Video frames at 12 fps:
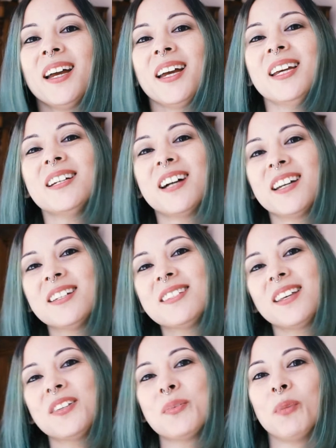Hey guys,
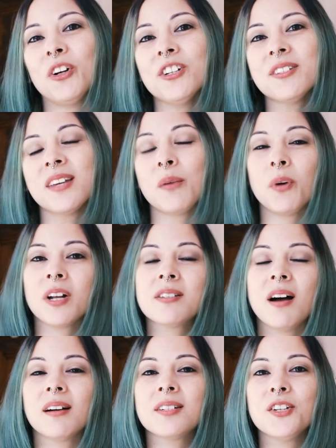it's Merce. I want to
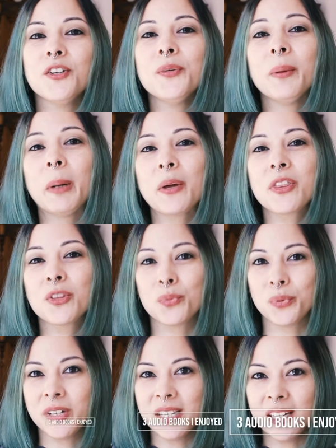talk to you about
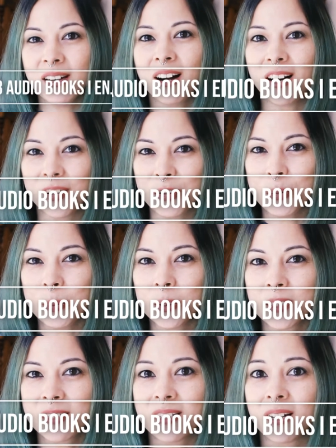three
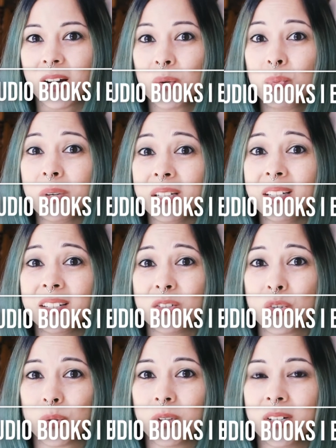audiobooks that I really
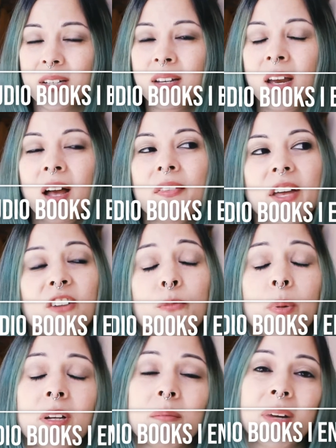enjoyed that have
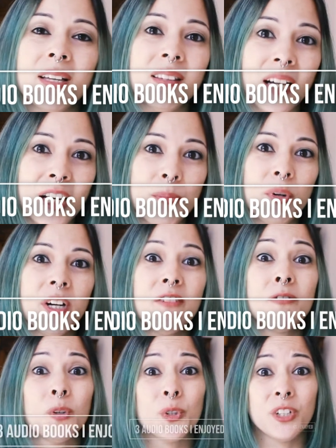been in my library
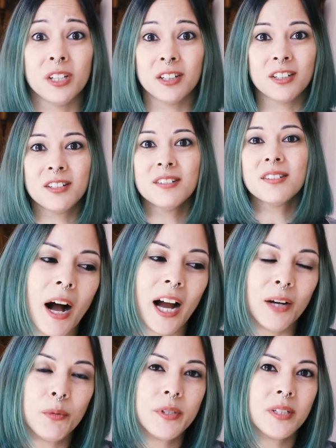for years.
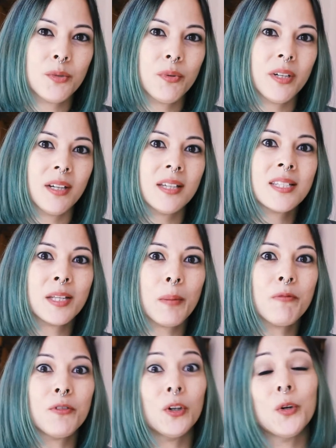I was in a reading
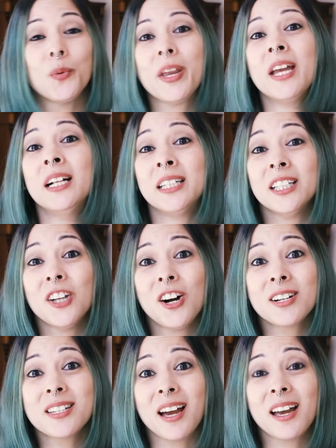slump for a really
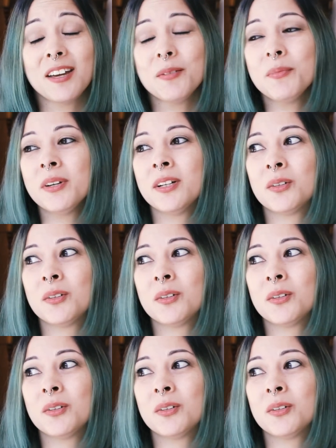long time.